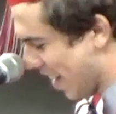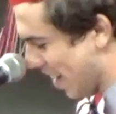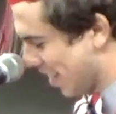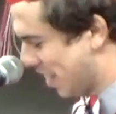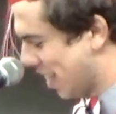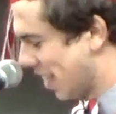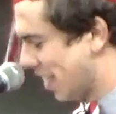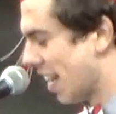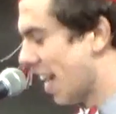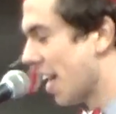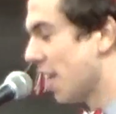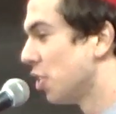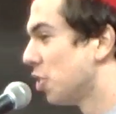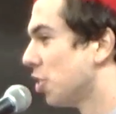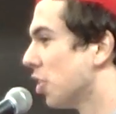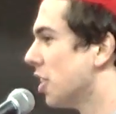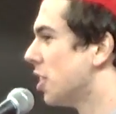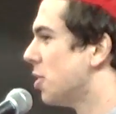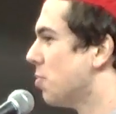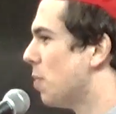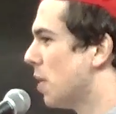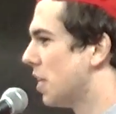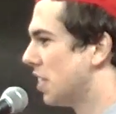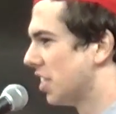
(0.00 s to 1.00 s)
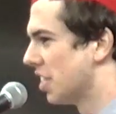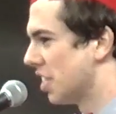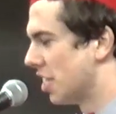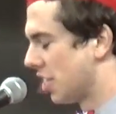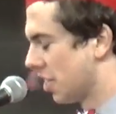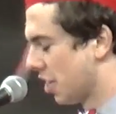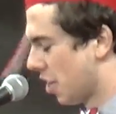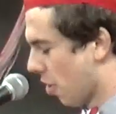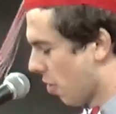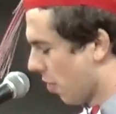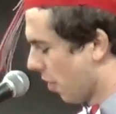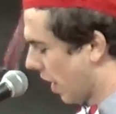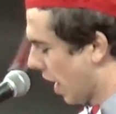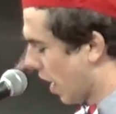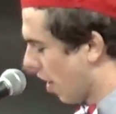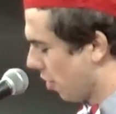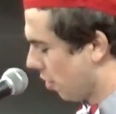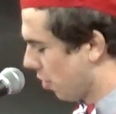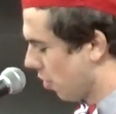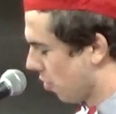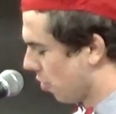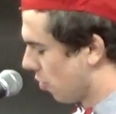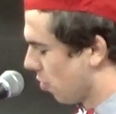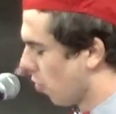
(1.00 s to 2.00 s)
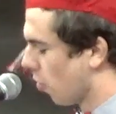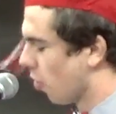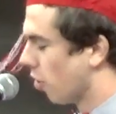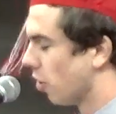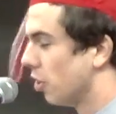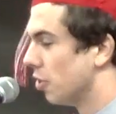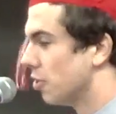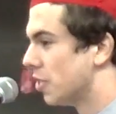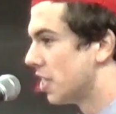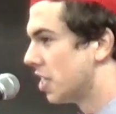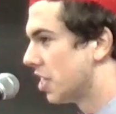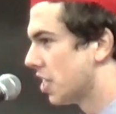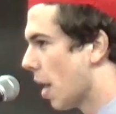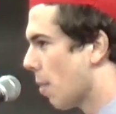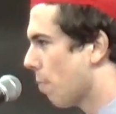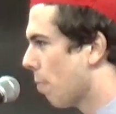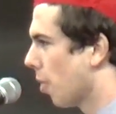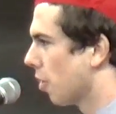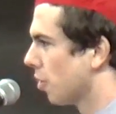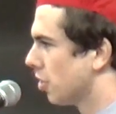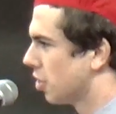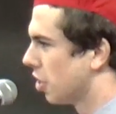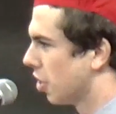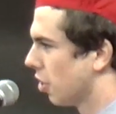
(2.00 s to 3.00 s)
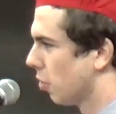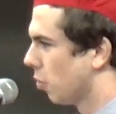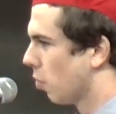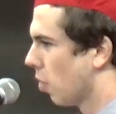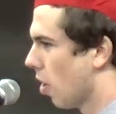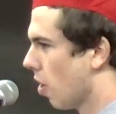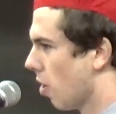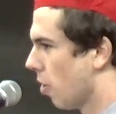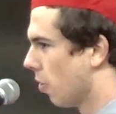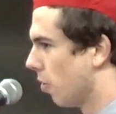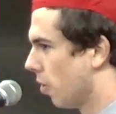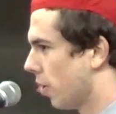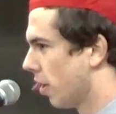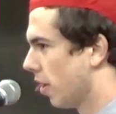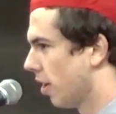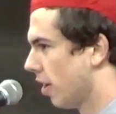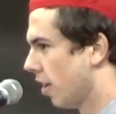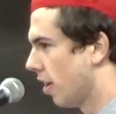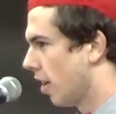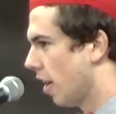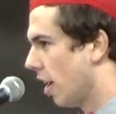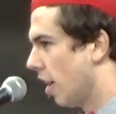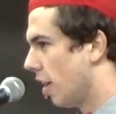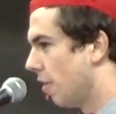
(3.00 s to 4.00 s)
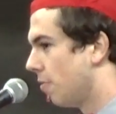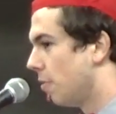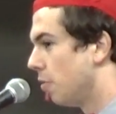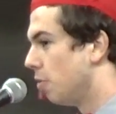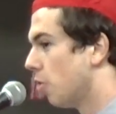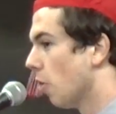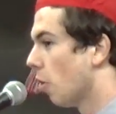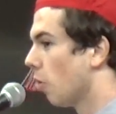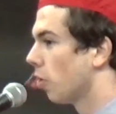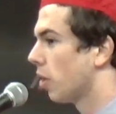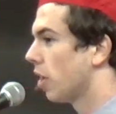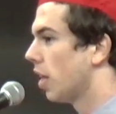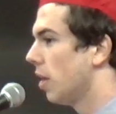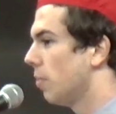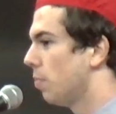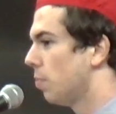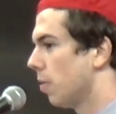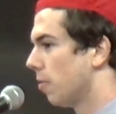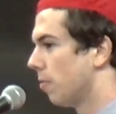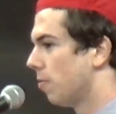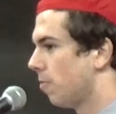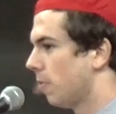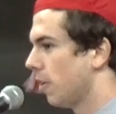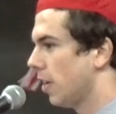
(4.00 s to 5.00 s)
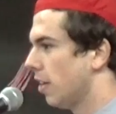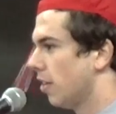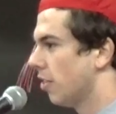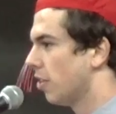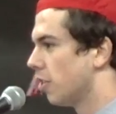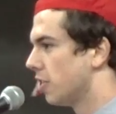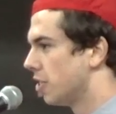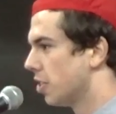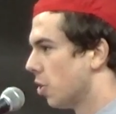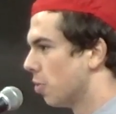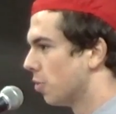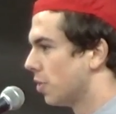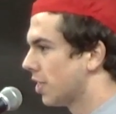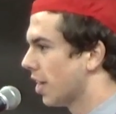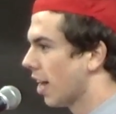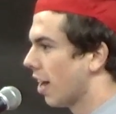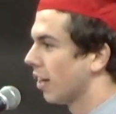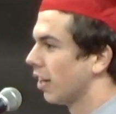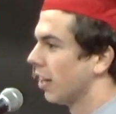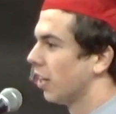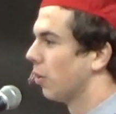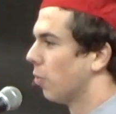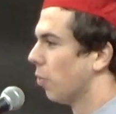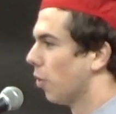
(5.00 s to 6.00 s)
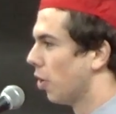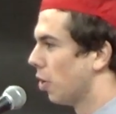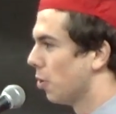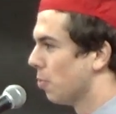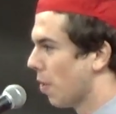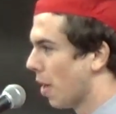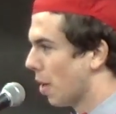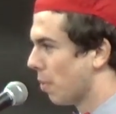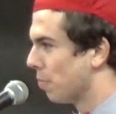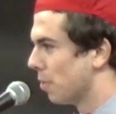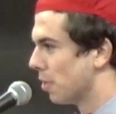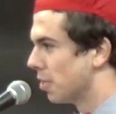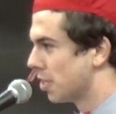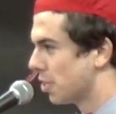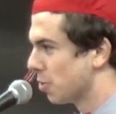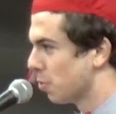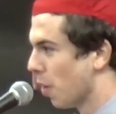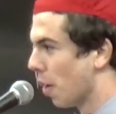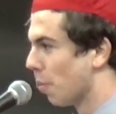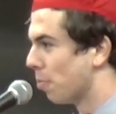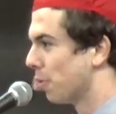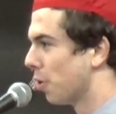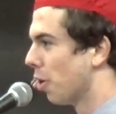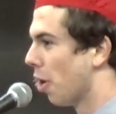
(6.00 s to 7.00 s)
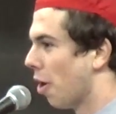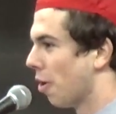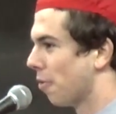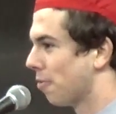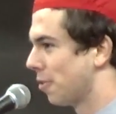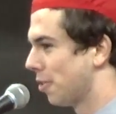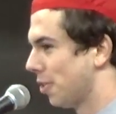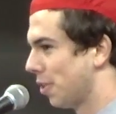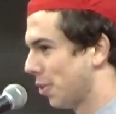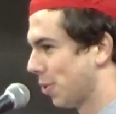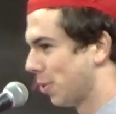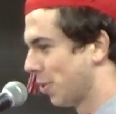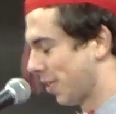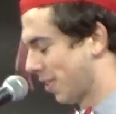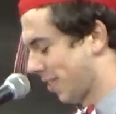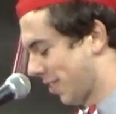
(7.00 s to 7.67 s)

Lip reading: it's a dangerous business going out your door. You step onto the road, and if you don't keep your feet, there's no telling where you might be swept off to.